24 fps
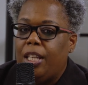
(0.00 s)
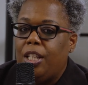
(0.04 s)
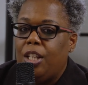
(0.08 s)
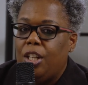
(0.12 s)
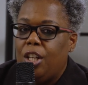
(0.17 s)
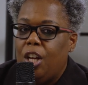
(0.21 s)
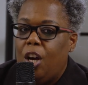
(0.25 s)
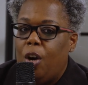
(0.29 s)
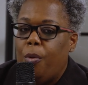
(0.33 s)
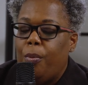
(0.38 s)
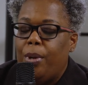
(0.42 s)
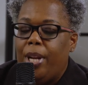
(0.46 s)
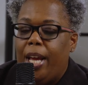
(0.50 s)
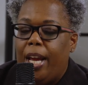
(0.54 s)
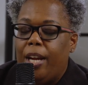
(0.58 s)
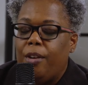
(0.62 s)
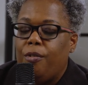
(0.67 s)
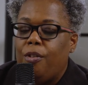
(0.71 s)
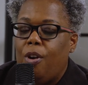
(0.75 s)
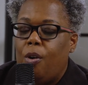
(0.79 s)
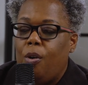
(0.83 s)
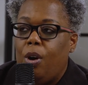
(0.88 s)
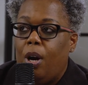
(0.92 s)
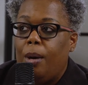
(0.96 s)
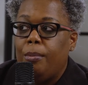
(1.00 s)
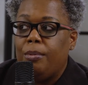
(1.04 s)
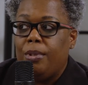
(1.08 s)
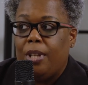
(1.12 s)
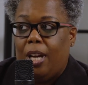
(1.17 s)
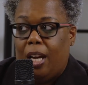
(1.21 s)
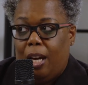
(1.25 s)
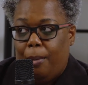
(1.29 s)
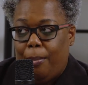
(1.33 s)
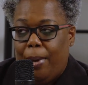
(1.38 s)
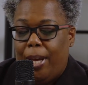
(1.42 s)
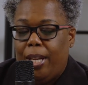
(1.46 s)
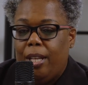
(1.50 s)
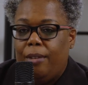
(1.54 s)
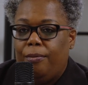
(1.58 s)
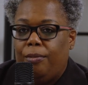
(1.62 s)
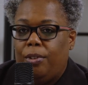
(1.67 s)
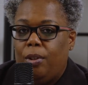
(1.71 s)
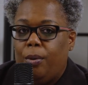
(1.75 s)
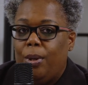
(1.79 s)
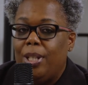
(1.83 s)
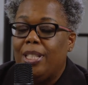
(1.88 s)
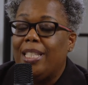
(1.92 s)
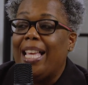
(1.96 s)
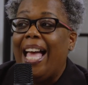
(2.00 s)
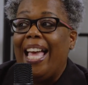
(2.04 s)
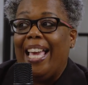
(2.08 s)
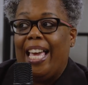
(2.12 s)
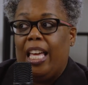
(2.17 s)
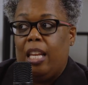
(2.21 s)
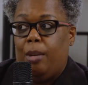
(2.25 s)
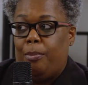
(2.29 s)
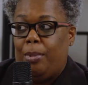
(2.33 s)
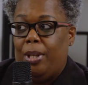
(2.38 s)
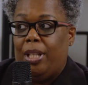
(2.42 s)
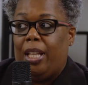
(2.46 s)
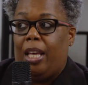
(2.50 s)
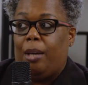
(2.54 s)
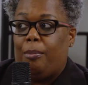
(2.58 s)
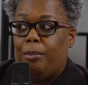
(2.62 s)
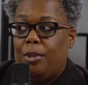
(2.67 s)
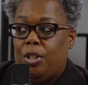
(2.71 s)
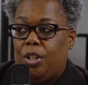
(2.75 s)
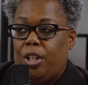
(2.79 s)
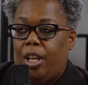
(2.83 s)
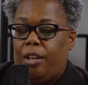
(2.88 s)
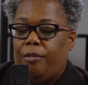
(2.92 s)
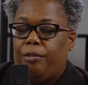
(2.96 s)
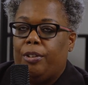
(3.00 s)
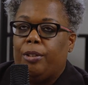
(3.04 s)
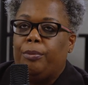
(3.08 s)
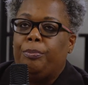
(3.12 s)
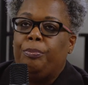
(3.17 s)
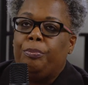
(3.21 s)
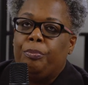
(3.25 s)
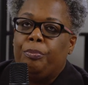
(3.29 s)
you know, when I grow up, talk about influence, I got to be like Miss Schaefer.